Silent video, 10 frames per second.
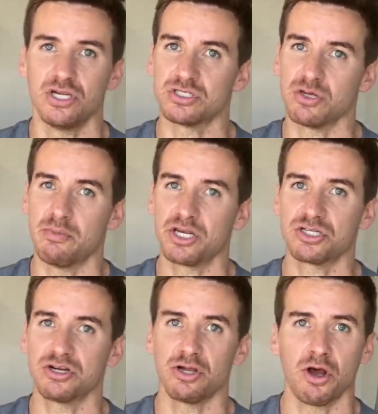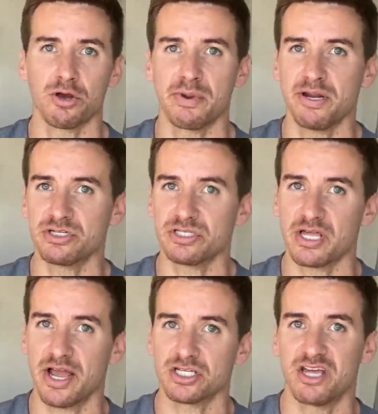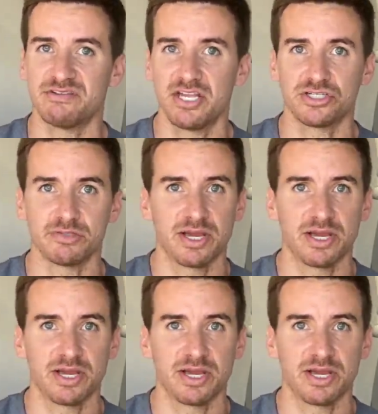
So make sure all your patients that actually have dentures,